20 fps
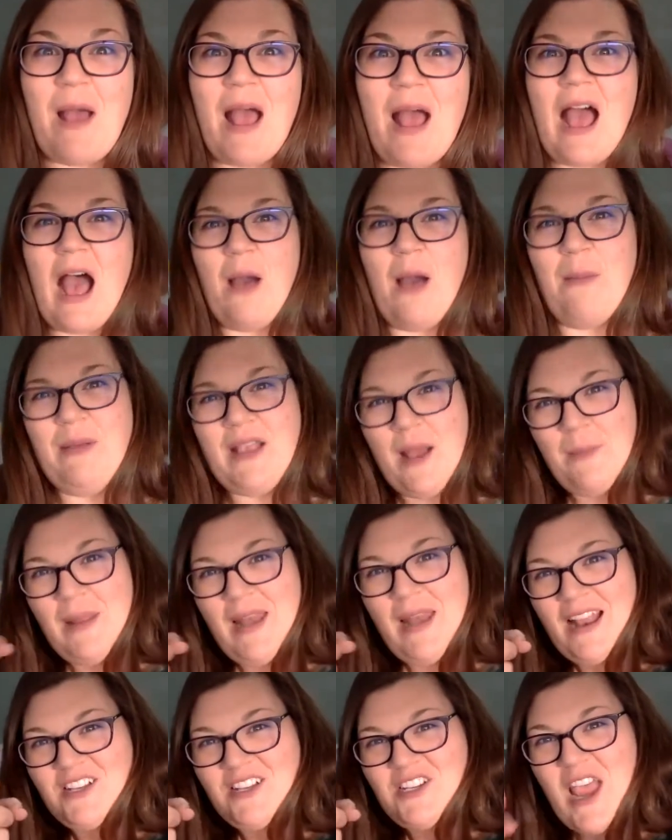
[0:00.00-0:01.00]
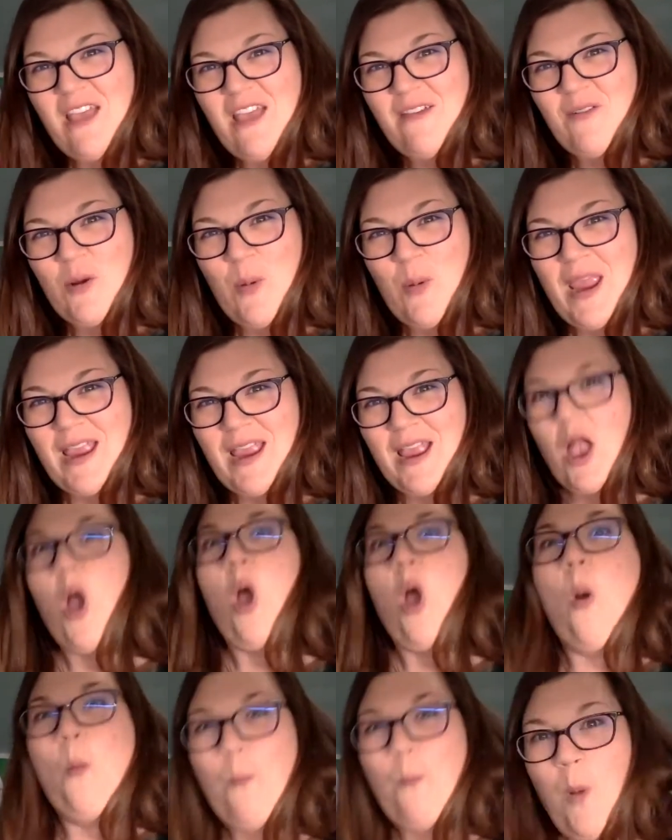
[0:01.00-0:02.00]
I'll be coming at you every week.
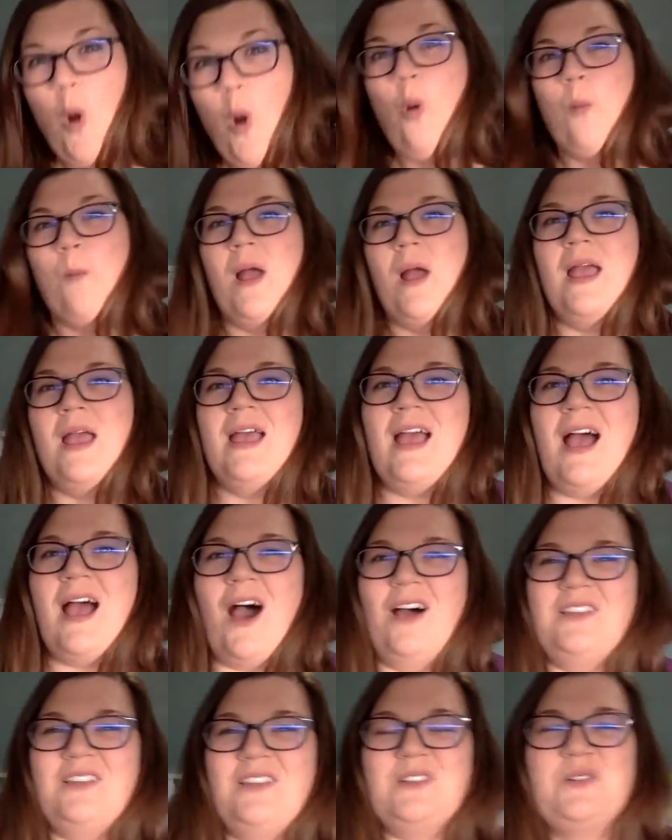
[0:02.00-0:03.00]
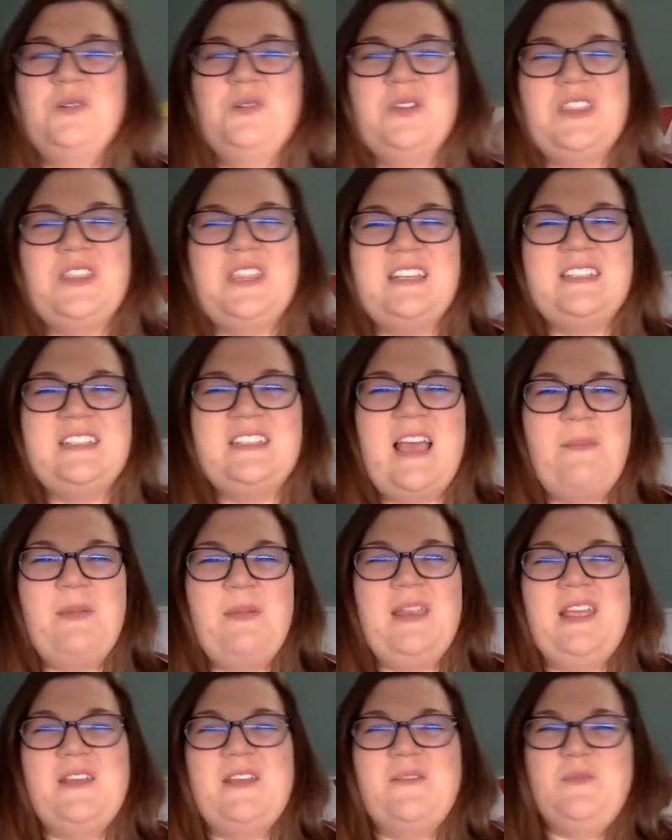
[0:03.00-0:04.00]
Boom. Also, cool things happening
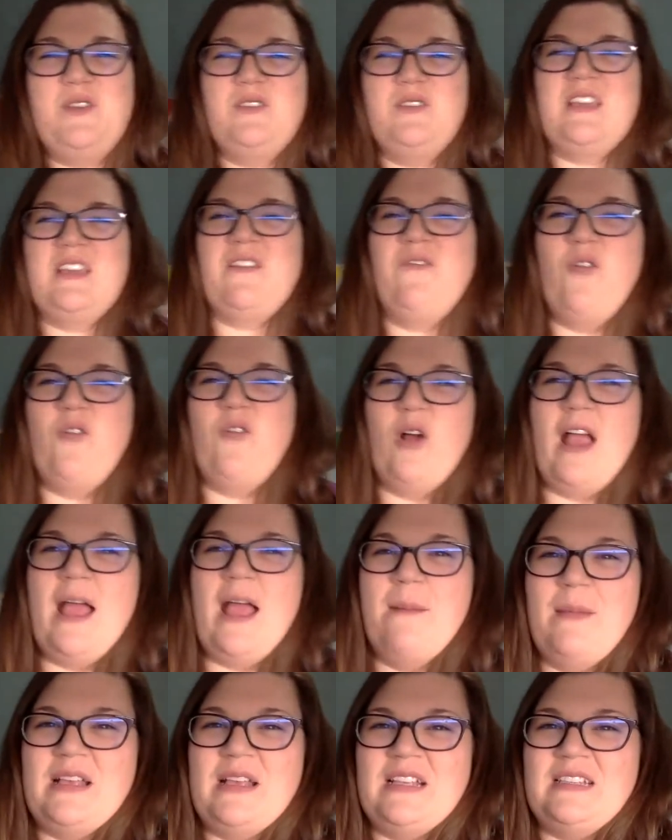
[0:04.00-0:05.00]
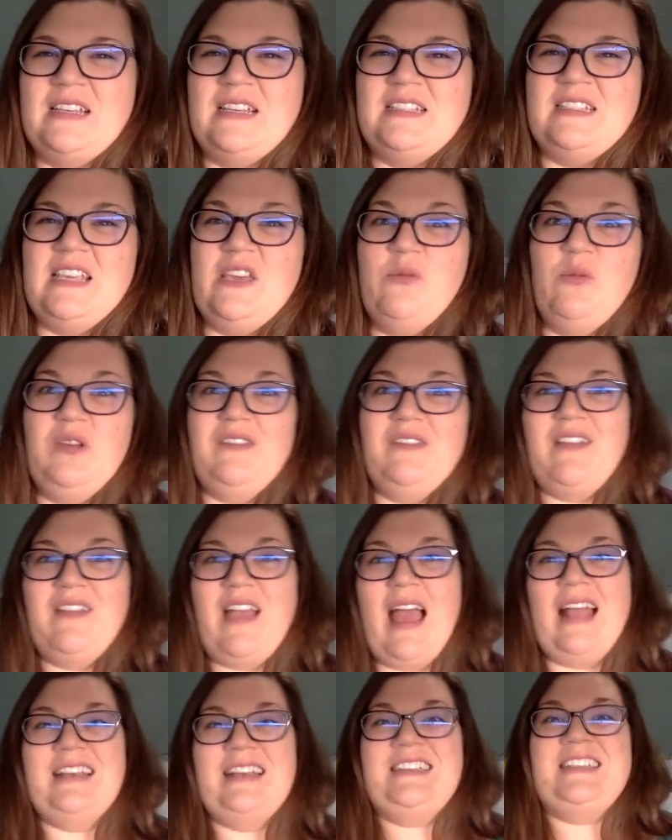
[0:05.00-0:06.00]
in music for MSSC. We've got
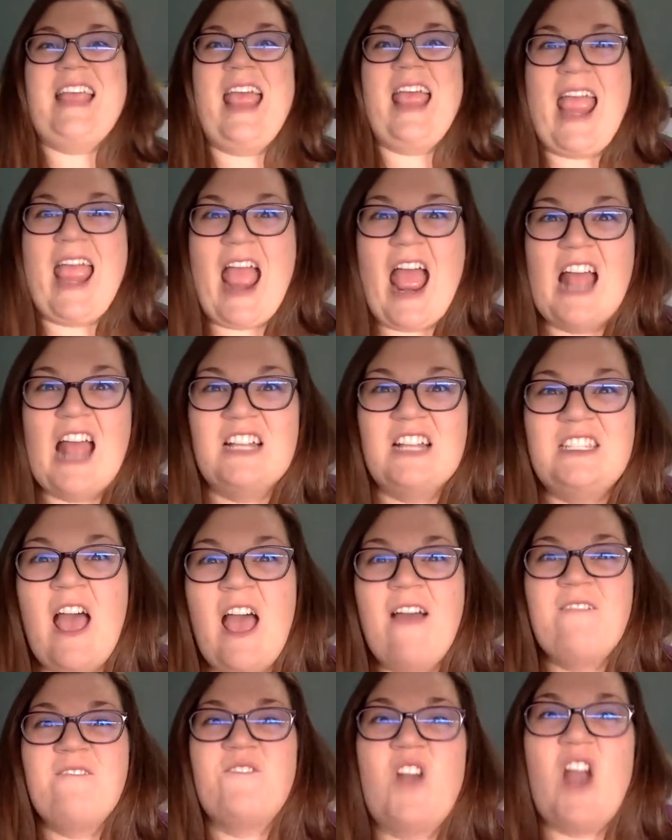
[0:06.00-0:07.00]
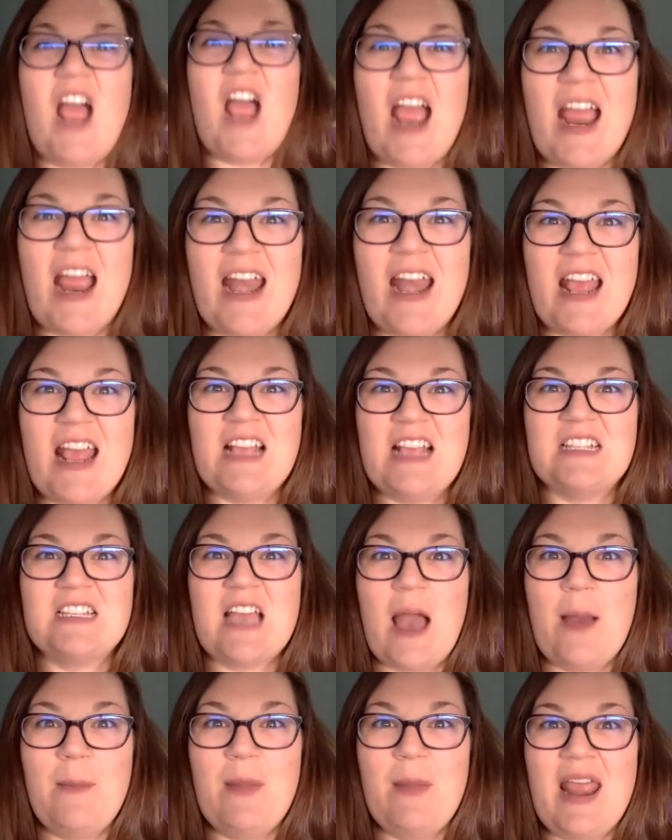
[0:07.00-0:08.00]
Dance Fridays
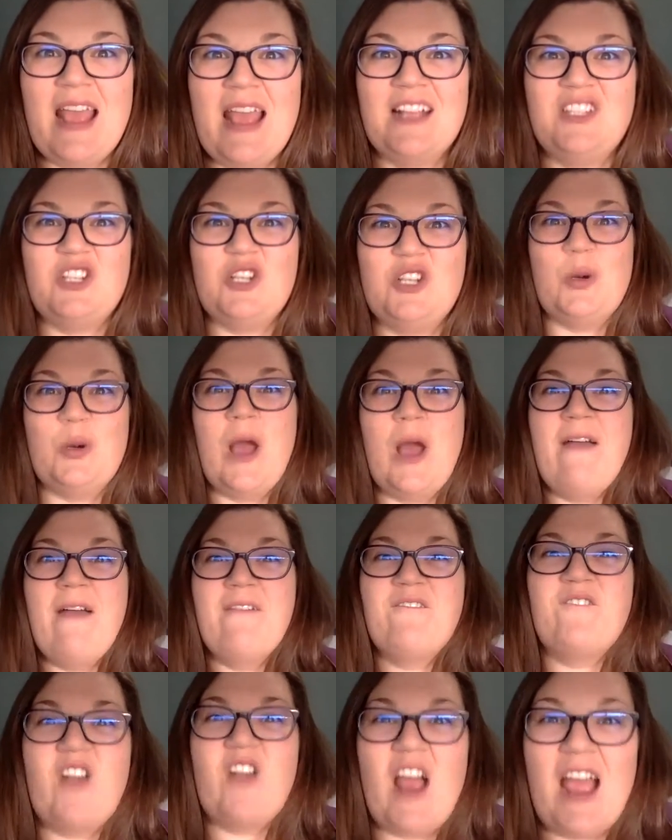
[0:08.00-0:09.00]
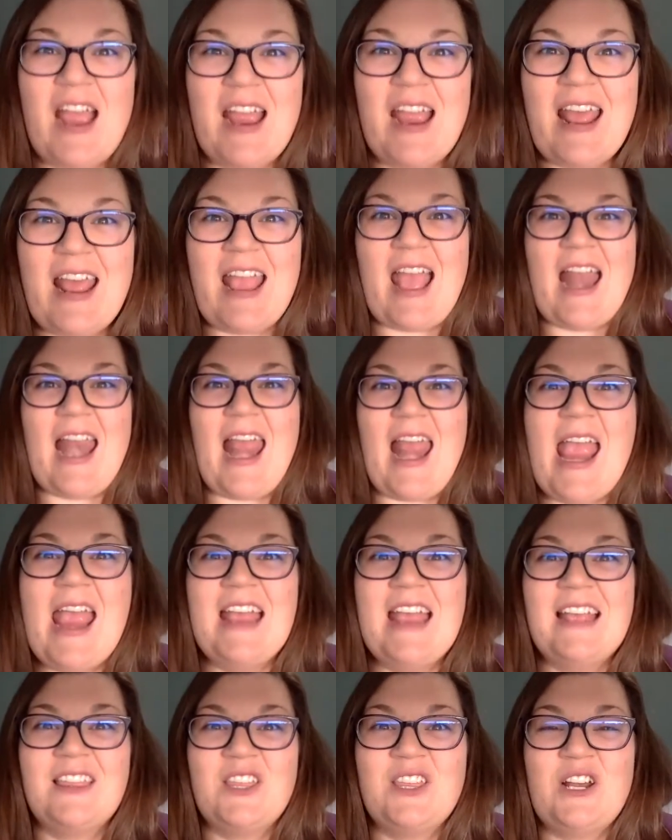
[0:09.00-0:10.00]
coming at you. Friday at
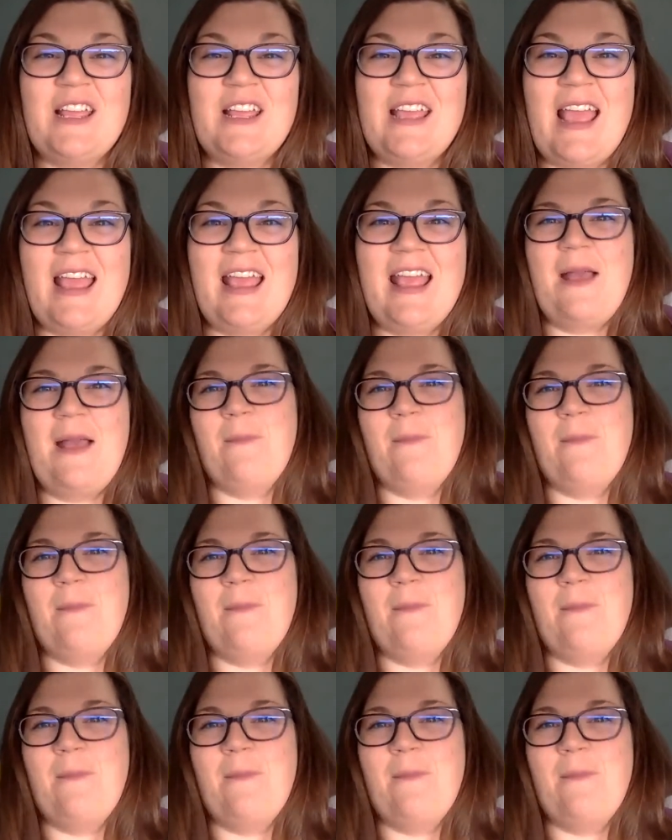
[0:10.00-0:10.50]
8:30 a.m.